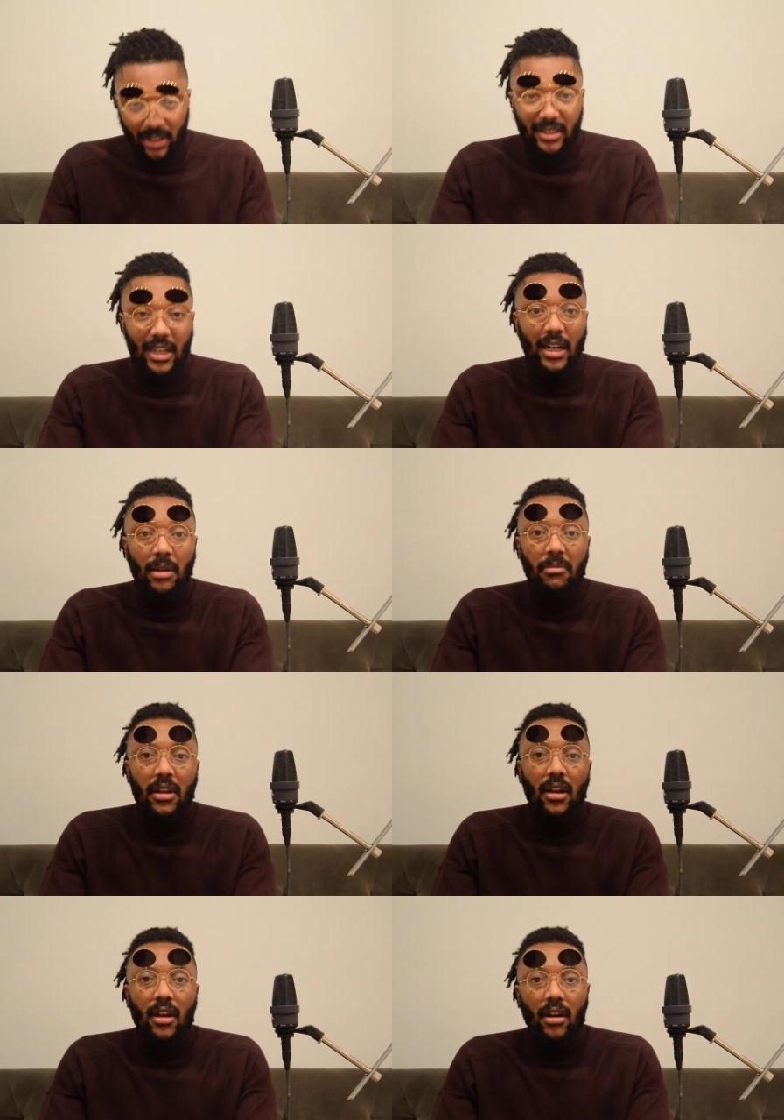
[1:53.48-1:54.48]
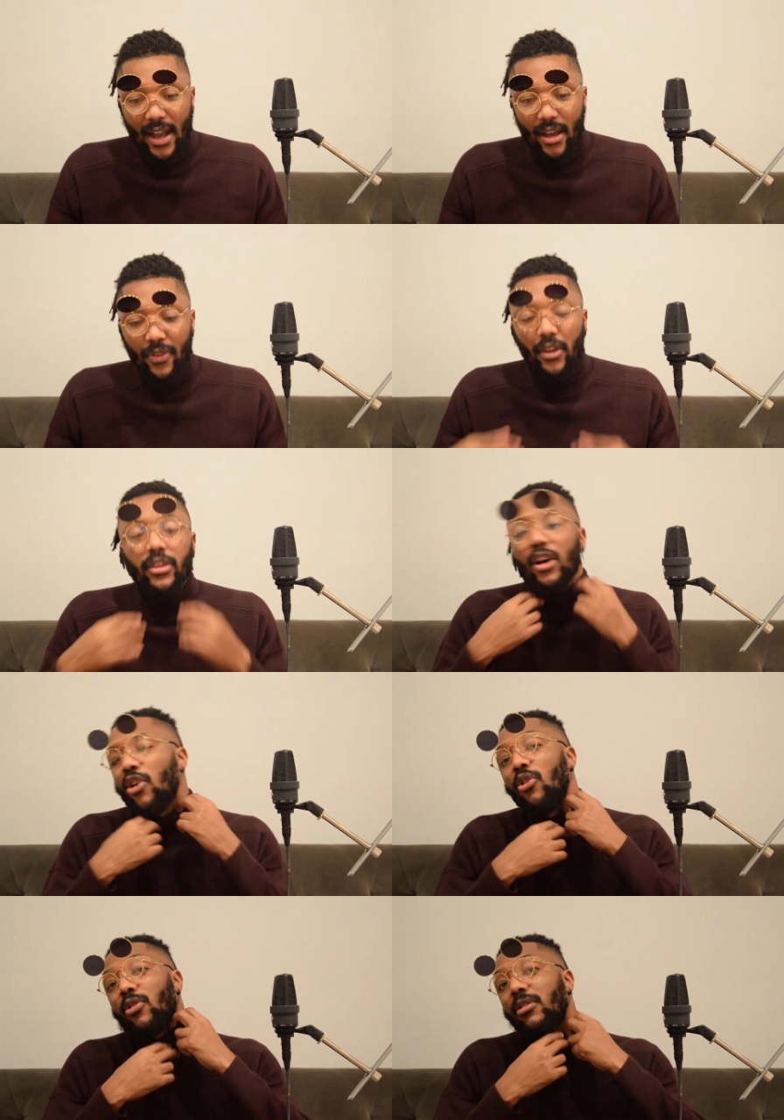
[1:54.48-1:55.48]
all the time. The
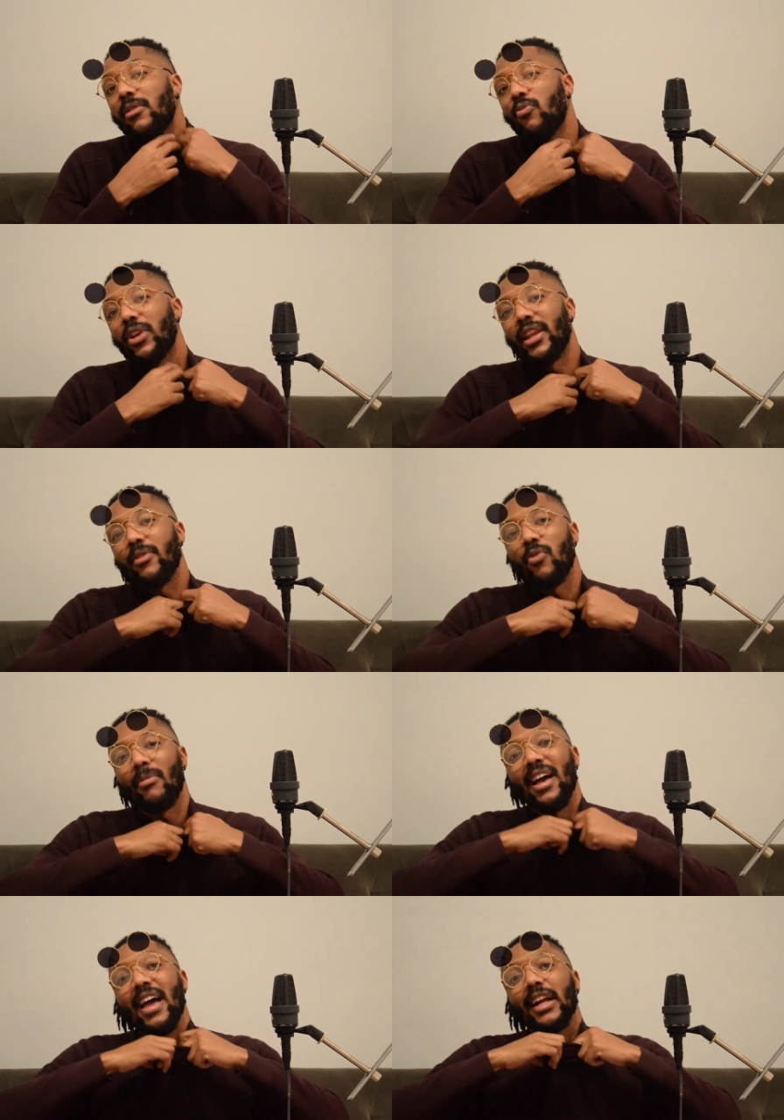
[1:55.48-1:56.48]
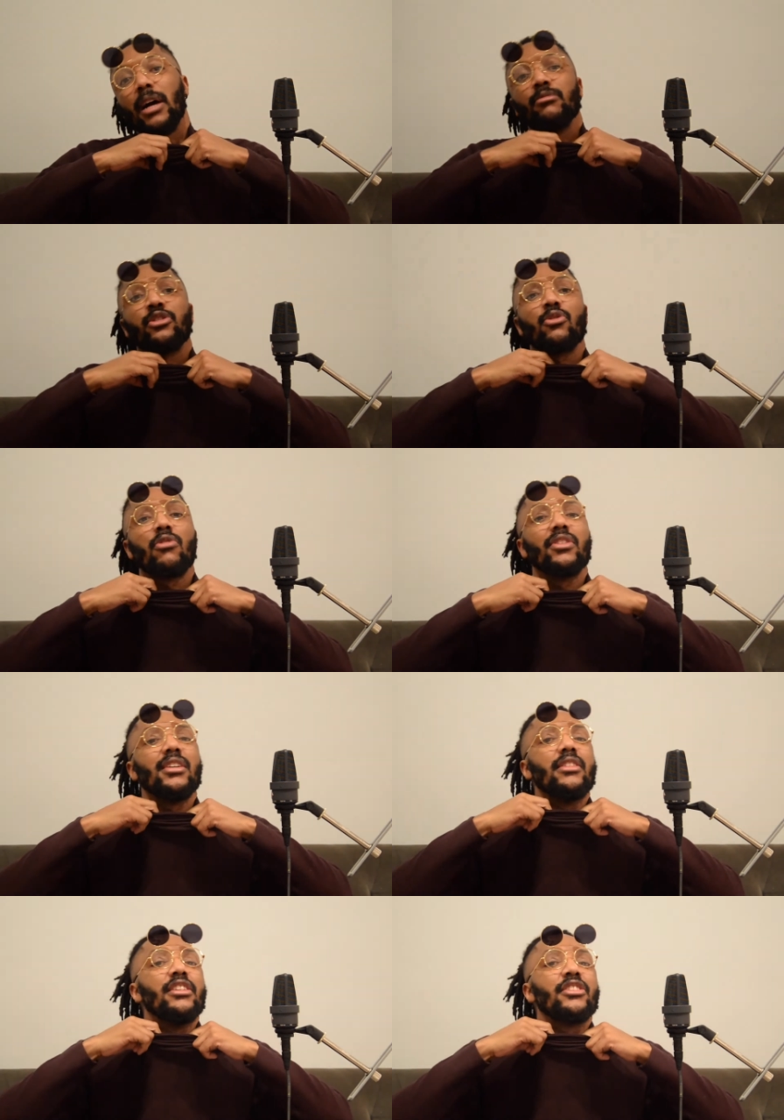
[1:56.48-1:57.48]
hole where my head comes through
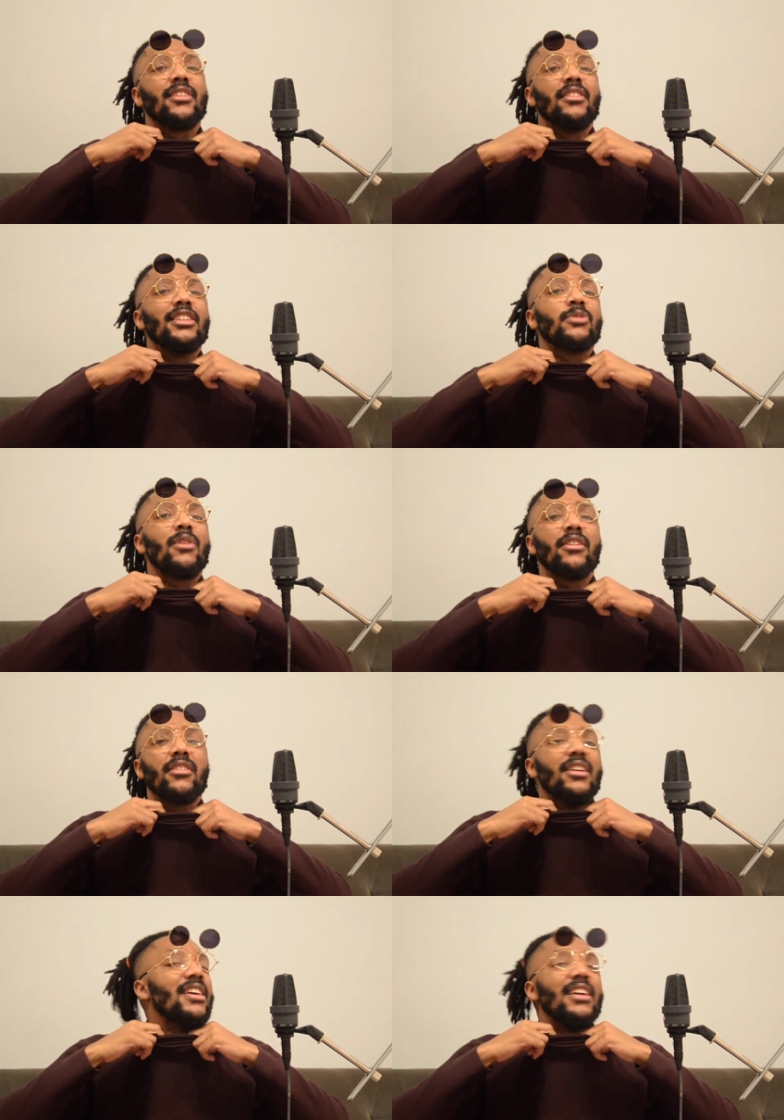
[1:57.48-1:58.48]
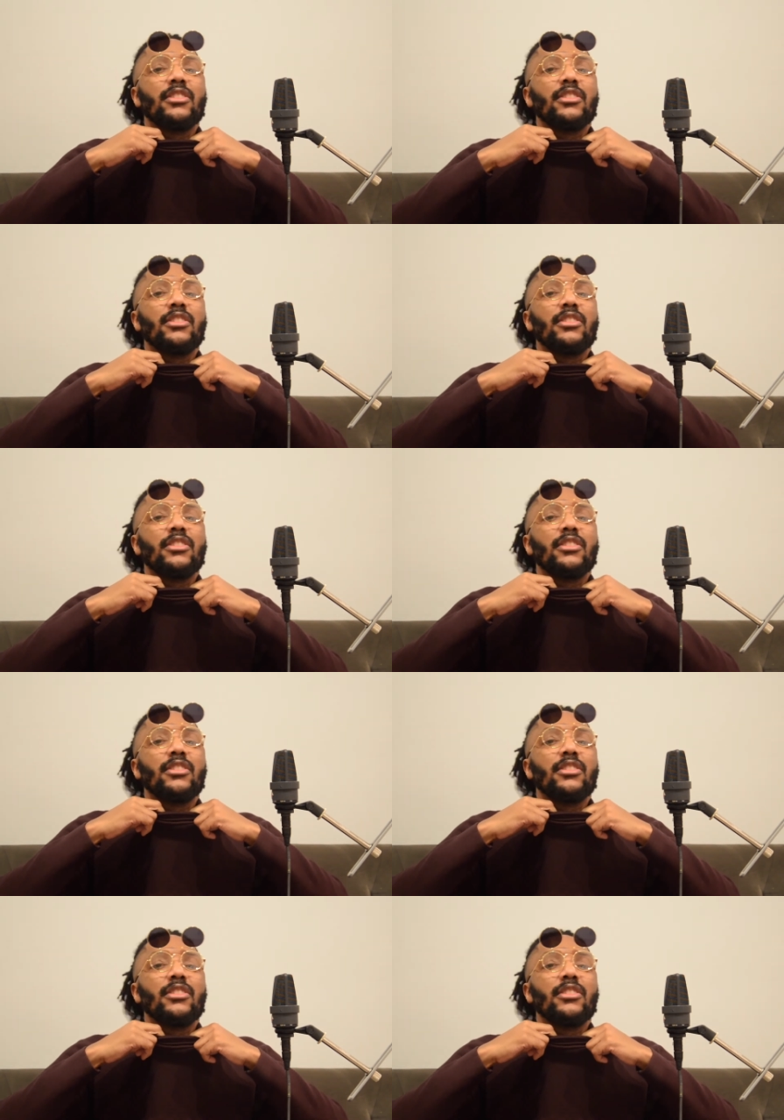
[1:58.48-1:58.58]
in this sweater